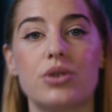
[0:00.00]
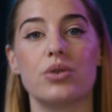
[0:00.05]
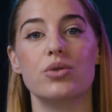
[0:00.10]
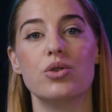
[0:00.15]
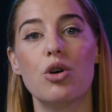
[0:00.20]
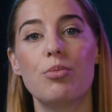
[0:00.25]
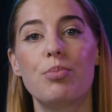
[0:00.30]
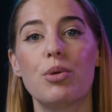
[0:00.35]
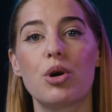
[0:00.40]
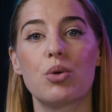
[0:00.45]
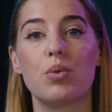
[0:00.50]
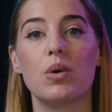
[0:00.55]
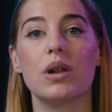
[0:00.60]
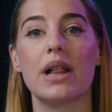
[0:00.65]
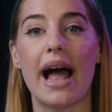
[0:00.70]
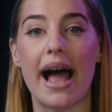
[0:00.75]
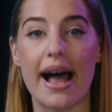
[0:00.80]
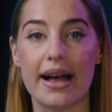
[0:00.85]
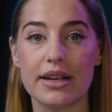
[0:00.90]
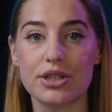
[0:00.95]
So Notebook will
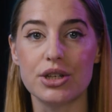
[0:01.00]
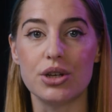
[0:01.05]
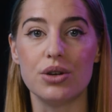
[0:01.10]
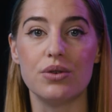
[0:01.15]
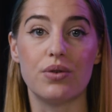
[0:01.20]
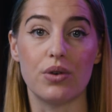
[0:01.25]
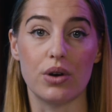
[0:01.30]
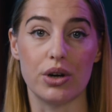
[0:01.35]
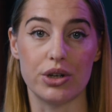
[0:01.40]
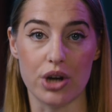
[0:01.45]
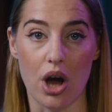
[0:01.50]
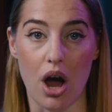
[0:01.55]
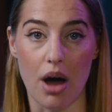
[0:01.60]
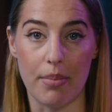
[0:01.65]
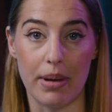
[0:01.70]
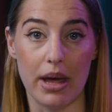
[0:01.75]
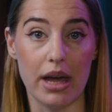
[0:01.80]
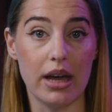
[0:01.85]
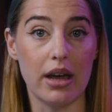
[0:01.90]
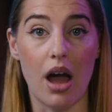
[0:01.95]
ask you for a
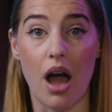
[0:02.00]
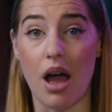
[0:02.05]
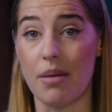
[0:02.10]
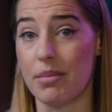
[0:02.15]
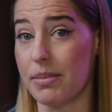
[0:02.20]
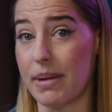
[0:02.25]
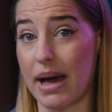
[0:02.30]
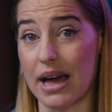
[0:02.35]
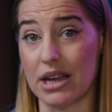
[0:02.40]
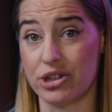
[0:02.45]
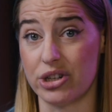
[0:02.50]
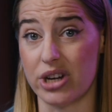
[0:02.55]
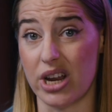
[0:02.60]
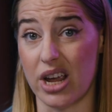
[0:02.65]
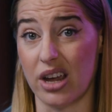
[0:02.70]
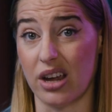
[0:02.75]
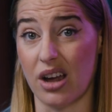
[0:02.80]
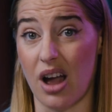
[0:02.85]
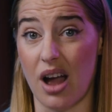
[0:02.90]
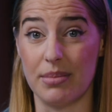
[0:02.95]
topic. I'm
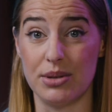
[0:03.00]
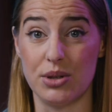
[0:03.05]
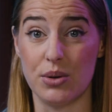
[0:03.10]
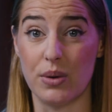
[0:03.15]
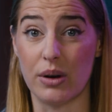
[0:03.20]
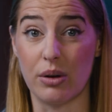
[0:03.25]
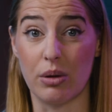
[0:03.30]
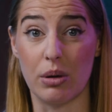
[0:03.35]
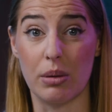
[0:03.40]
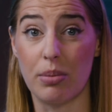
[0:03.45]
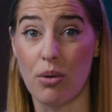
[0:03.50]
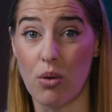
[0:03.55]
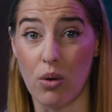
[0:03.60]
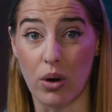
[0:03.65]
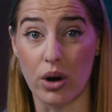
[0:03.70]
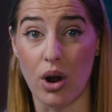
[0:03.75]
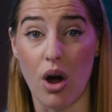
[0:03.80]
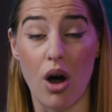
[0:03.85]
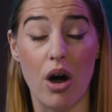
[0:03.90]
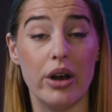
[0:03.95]
imagining I'm doing a
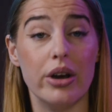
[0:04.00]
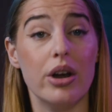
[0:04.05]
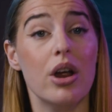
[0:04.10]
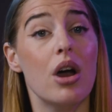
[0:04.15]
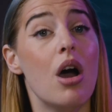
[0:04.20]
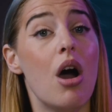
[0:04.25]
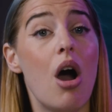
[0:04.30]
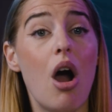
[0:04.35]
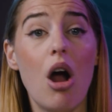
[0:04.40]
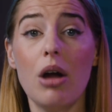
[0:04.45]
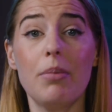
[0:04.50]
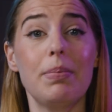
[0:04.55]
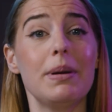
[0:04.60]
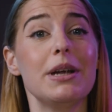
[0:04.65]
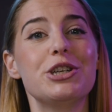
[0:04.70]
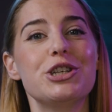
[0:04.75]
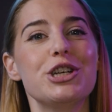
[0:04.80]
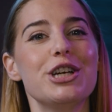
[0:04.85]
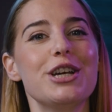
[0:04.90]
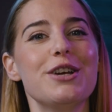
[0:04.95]
report on
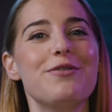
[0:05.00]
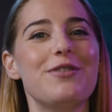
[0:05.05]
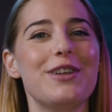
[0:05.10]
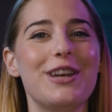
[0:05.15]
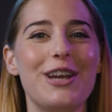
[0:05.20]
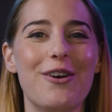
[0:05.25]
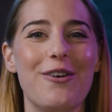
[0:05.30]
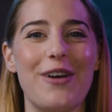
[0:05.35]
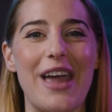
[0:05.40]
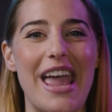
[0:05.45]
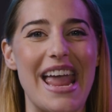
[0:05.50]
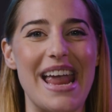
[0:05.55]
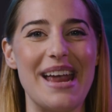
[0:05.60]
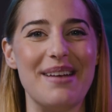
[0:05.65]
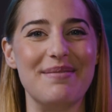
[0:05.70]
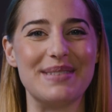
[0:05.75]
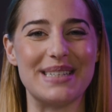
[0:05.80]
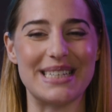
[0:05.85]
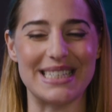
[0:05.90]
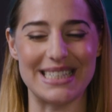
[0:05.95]
RPG video
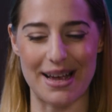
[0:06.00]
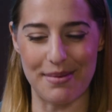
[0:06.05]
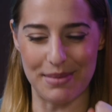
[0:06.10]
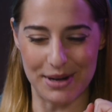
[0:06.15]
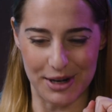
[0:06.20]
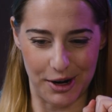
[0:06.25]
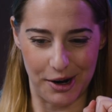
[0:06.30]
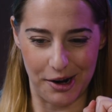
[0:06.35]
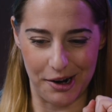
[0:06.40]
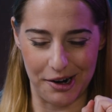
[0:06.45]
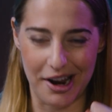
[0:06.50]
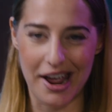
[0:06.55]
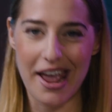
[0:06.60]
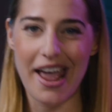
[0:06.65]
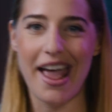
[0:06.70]
games because I'm a nerd